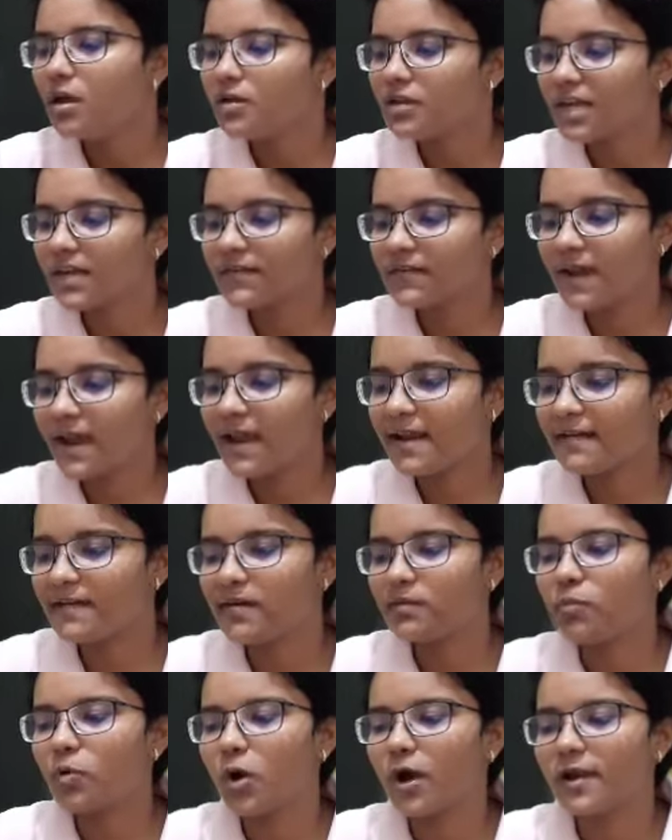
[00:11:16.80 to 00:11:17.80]

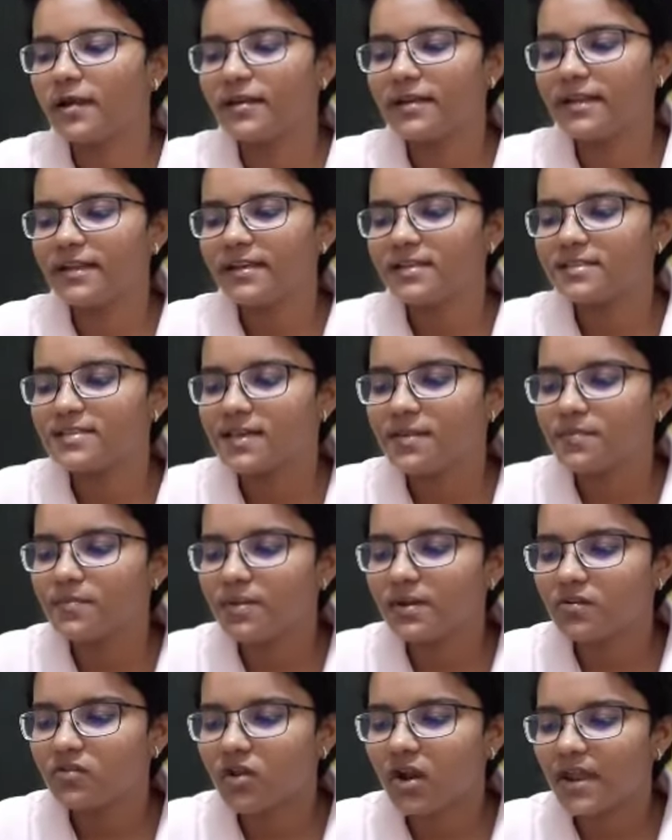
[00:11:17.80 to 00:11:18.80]
Tetrahedral void. In a
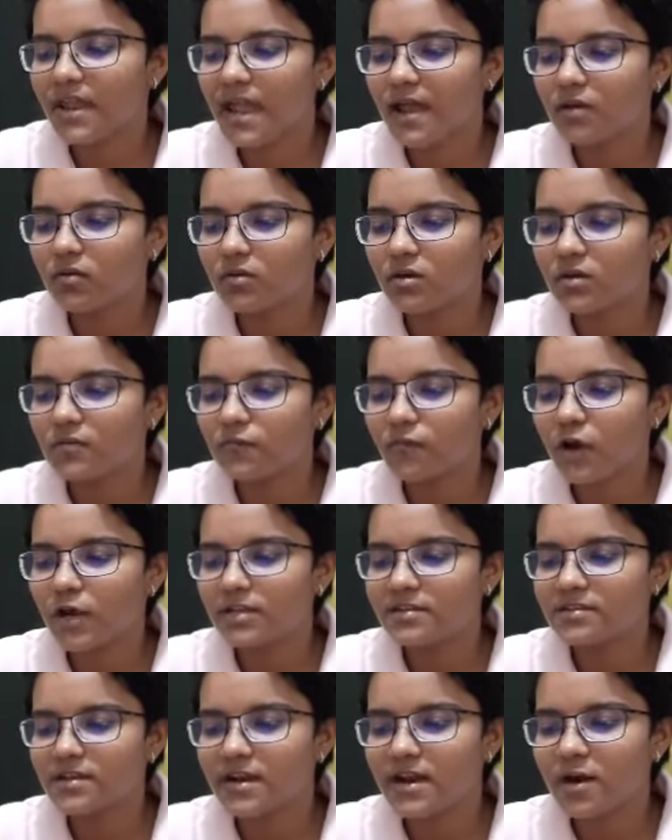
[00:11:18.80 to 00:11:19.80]
simple triangular
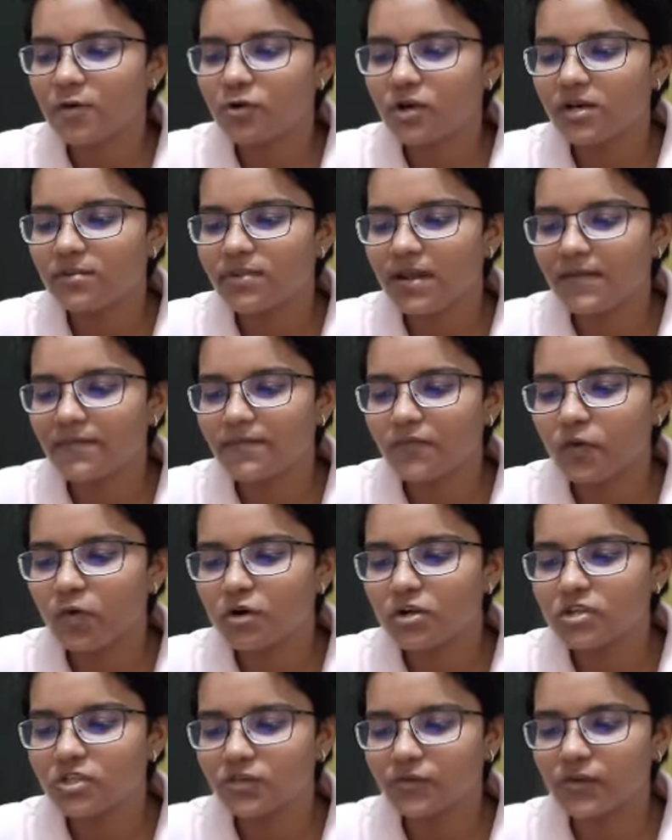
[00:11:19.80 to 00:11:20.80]
void surrounded by
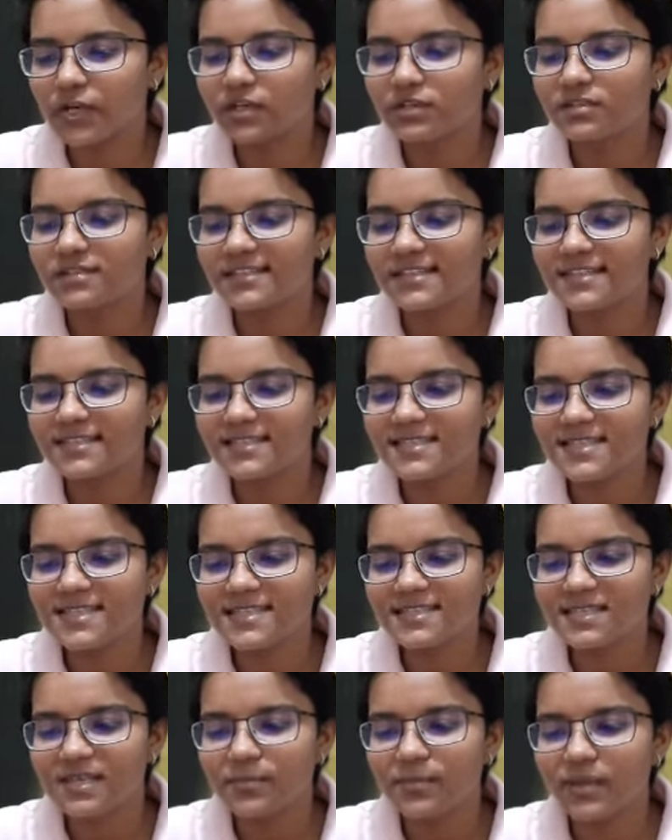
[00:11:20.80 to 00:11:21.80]
4 spheres in
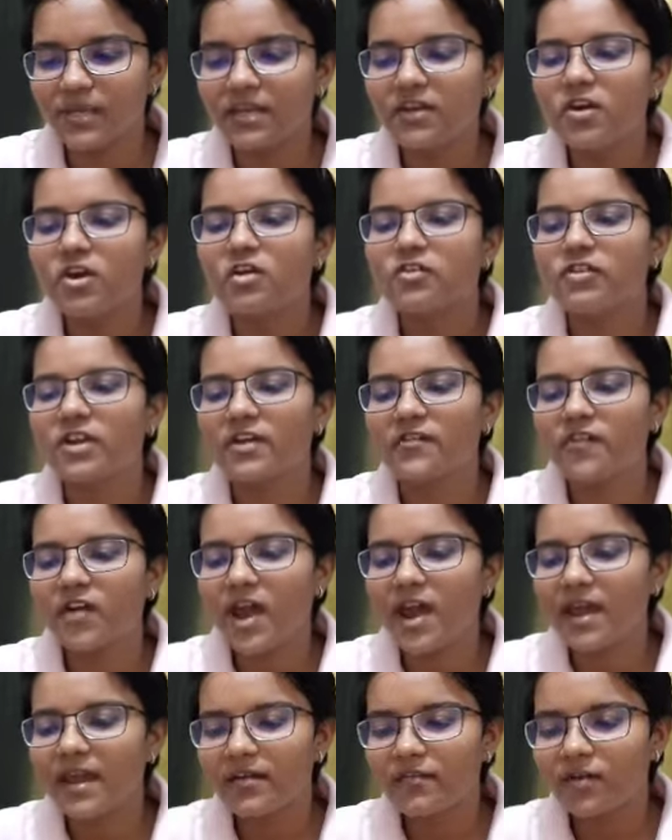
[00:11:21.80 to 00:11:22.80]
CCP,
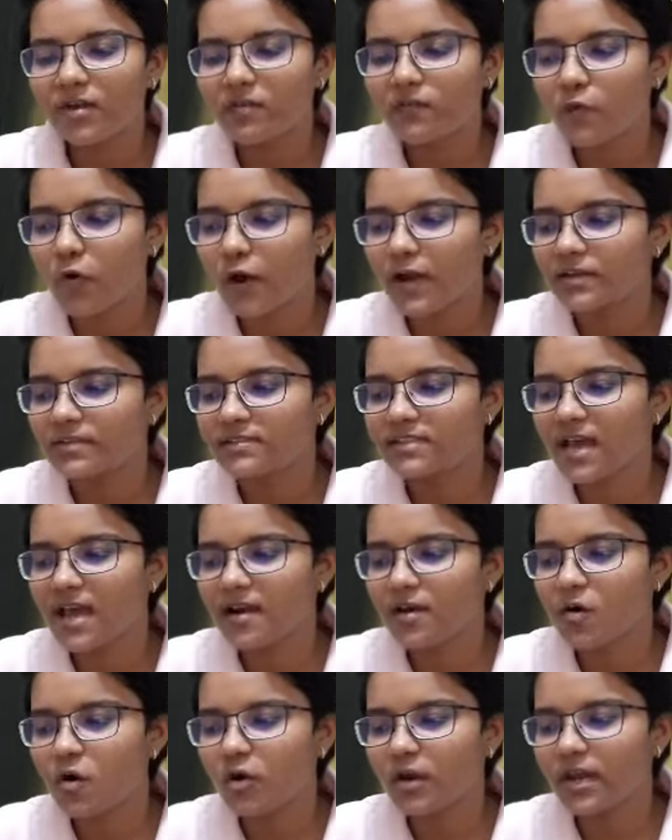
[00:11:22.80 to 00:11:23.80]
tetrahedral voids
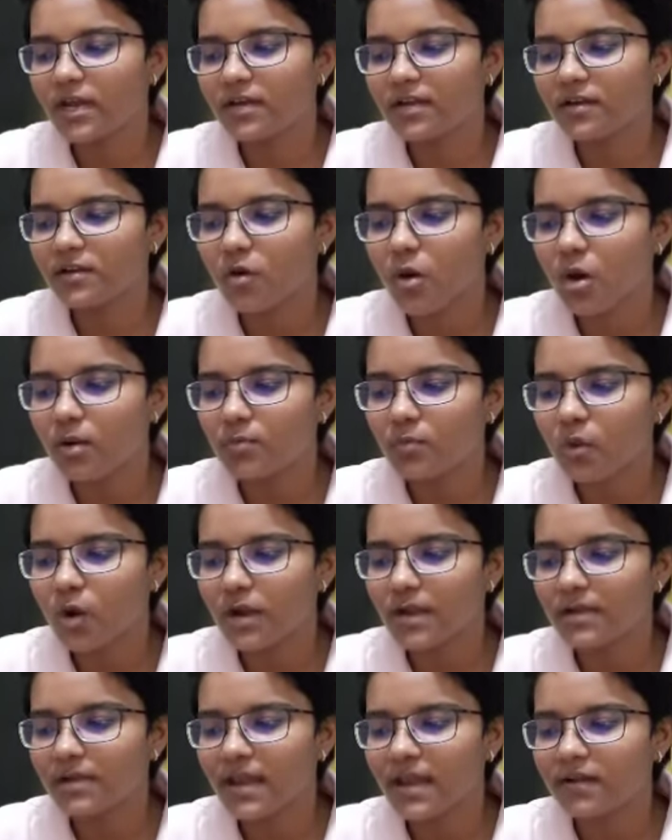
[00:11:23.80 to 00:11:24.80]
are located on
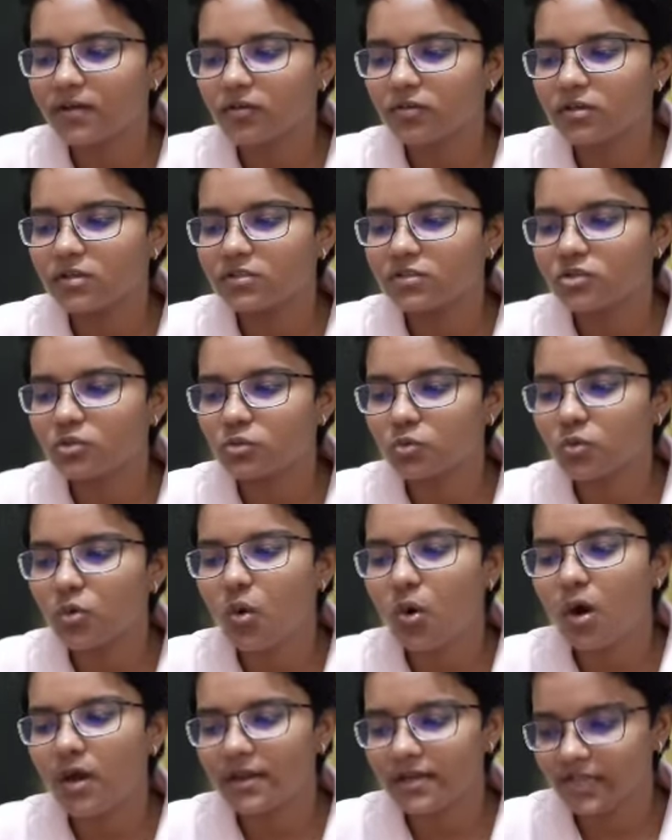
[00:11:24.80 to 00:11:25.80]
body diagonals, 2
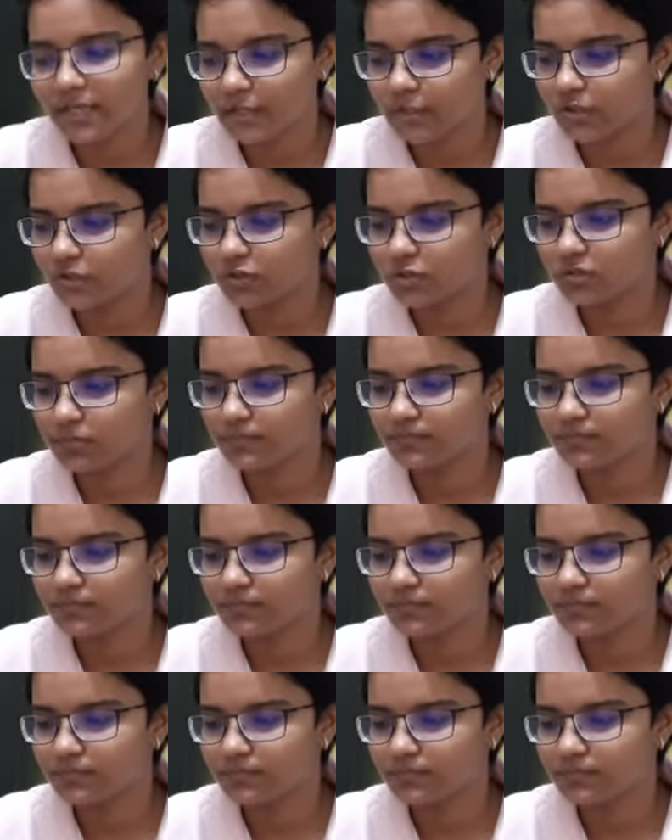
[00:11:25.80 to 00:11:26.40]
on each.